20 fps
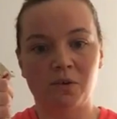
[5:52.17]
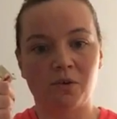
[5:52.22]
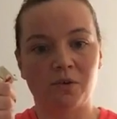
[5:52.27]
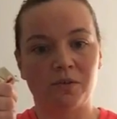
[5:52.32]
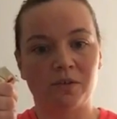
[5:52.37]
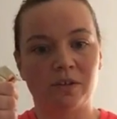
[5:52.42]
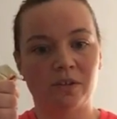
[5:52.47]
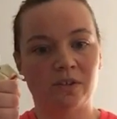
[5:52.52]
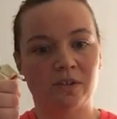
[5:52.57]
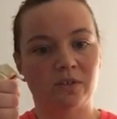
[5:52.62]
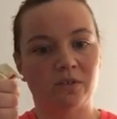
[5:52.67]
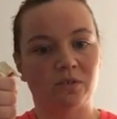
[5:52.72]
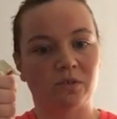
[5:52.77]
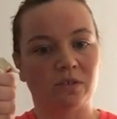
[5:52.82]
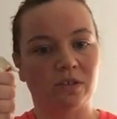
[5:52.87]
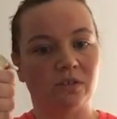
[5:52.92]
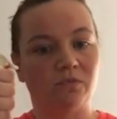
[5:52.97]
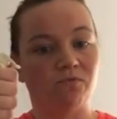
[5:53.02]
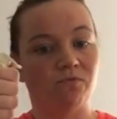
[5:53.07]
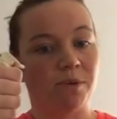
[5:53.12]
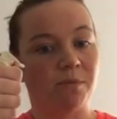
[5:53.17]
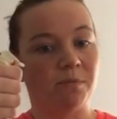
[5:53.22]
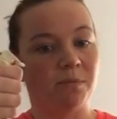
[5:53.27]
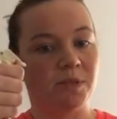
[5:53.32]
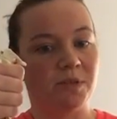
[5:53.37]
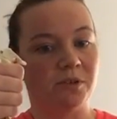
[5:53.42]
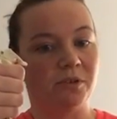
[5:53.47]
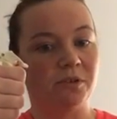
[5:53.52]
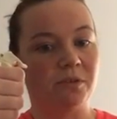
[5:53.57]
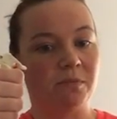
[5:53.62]
these ribs
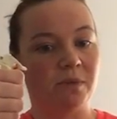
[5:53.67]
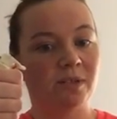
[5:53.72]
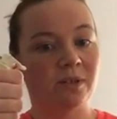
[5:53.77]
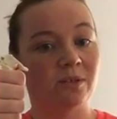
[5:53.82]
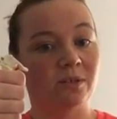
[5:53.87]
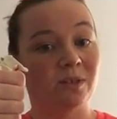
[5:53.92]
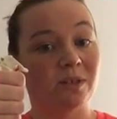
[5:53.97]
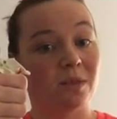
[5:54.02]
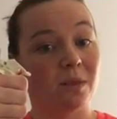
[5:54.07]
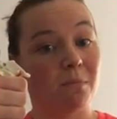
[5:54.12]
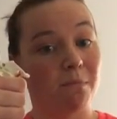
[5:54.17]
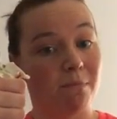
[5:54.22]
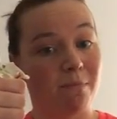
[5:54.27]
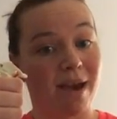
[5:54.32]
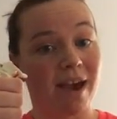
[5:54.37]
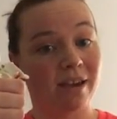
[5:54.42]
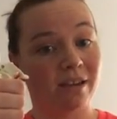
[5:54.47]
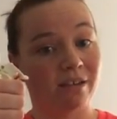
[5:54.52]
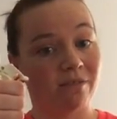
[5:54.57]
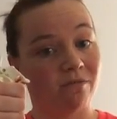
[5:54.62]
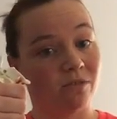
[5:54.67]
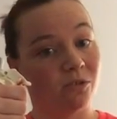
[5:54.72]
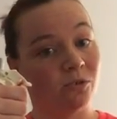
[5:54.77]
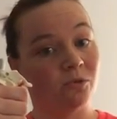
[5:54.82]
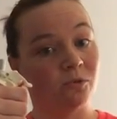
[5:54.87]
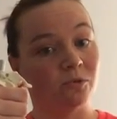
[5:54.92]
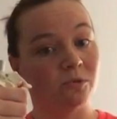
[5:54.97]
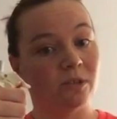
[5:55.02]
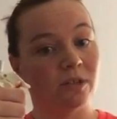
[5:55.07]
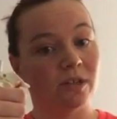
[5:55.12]
and all the muscles at the back of the
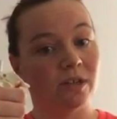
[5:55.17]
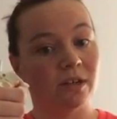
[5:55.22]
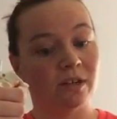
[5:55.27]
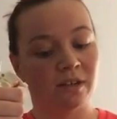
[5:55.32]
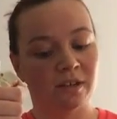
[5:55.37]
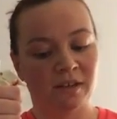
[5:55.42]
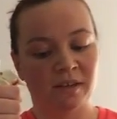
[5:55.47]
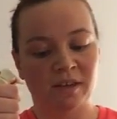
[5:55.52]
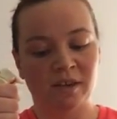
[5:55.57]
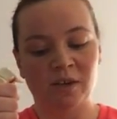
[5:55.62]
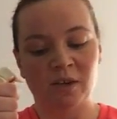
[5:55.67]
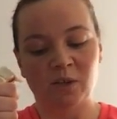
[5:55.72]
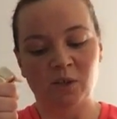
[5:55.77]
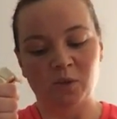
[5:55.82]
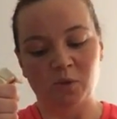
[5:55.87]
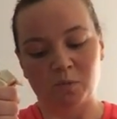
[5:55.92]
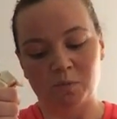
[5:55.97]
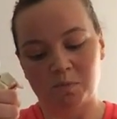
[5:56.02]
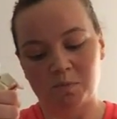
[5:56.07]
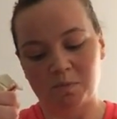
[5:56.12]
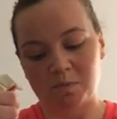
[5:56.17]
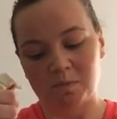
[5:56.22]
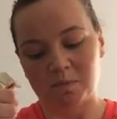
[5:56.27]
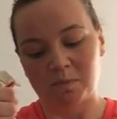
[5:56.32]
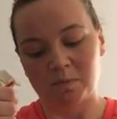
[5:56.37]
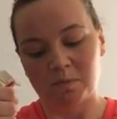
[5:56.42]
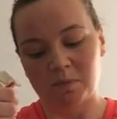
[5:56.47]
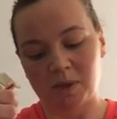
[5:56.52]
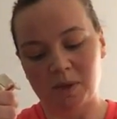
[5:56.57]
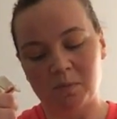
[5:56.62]
shoulder. So
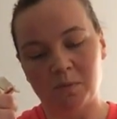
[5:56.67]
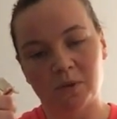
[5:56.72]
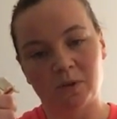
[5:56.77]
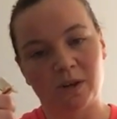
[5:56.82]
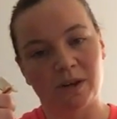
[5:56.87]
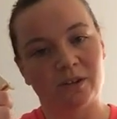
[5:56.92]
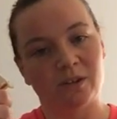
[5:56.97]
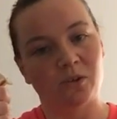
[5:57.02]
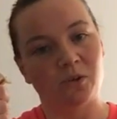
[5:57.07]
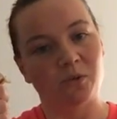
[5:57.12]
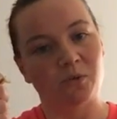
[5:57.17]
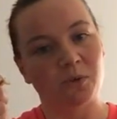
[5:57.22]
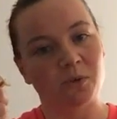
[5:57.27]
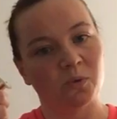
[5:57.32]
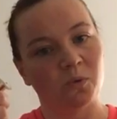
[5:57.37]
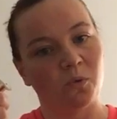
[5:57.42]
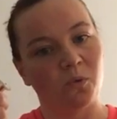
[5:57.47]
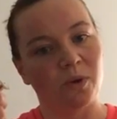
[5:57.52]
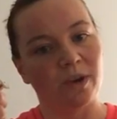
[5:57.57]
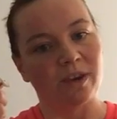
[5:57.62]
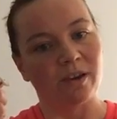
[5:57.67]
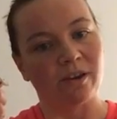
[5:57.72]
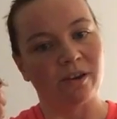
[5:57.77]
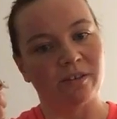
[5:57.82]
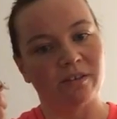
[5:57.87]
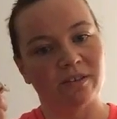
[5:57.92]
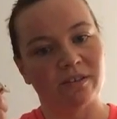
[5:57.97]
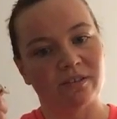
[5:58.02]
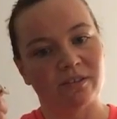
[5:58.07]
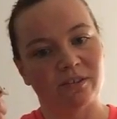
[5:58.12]
people aren't always aware
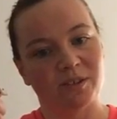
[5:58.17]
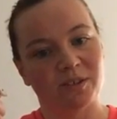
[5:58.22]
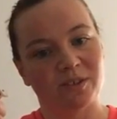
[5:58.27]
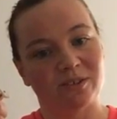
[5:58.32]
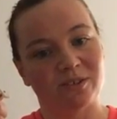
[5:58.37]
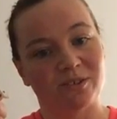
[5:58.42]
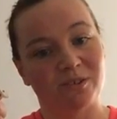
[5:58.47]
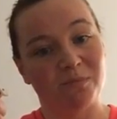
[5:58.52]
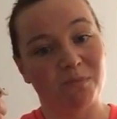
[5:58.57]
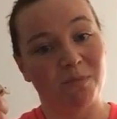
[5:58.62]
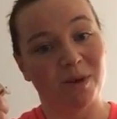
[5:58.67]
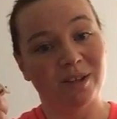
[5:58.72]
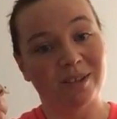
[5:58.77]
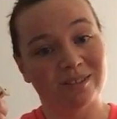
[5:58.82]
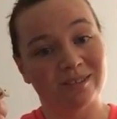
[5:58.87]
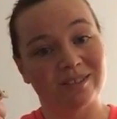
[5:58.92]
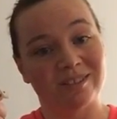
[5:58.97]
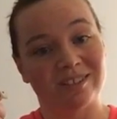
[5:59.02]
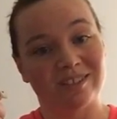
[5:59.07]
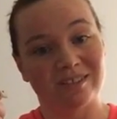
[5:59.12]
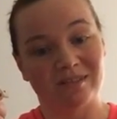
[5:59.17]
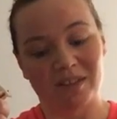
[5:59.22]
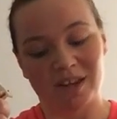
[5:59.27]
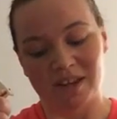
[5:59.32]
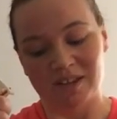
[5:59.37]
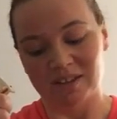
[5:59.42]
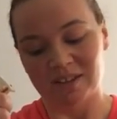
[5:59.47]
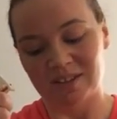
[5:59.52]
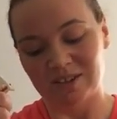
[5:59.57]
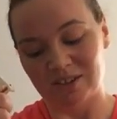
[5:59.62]
that there's muscles
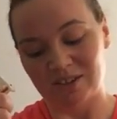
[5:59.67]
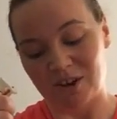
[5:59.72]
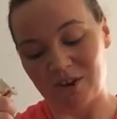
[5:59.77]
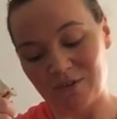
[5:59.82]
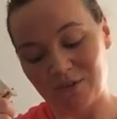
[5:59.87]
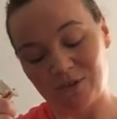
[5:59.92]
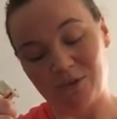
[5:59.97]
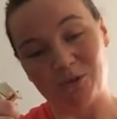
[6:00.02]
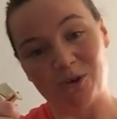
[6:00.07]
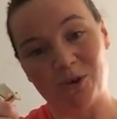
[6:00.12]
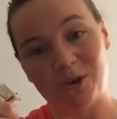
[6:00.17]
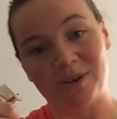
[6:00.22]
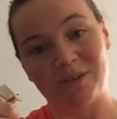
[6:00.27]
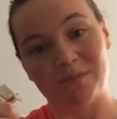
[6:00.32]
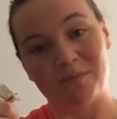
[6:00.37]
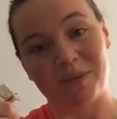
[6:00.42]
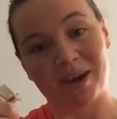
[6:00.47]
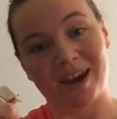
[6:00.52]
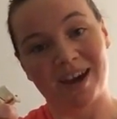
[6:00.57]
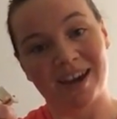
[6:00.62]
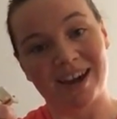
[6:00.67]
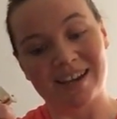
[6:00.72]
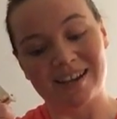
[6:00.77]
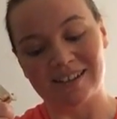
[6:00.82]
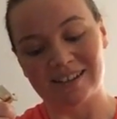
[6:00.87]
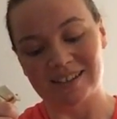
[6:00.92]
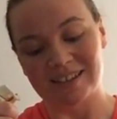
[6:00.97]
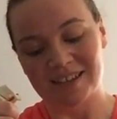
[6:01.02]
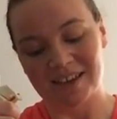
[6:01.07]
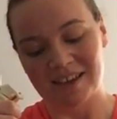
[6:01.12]
and stuff going on
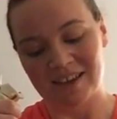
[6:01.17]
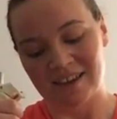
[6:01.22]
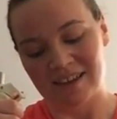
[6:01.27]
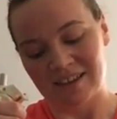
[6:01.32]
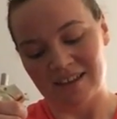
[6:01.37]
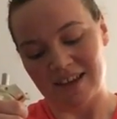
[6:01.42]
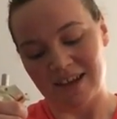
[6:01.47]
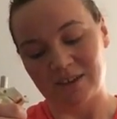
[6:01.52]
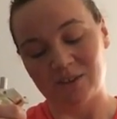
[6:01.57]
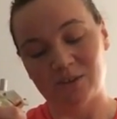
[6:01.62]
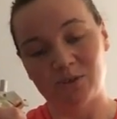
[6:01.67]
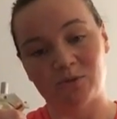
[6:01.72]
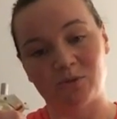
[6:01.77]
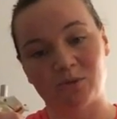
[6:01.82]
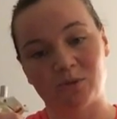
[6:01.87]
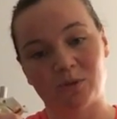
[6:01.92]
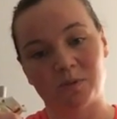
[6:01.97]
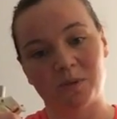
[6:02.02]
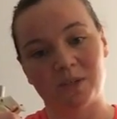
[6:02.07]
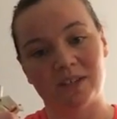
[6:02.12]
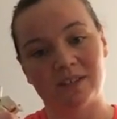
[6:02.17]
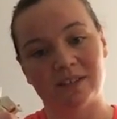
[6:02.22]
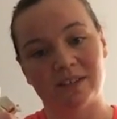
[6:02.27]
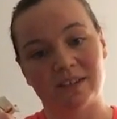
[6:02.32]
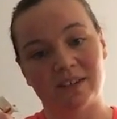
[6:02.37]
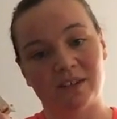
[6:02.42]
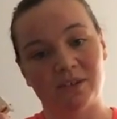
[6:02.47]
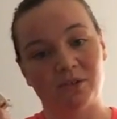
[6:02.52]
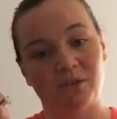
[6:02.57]
behind that shoulder blade that can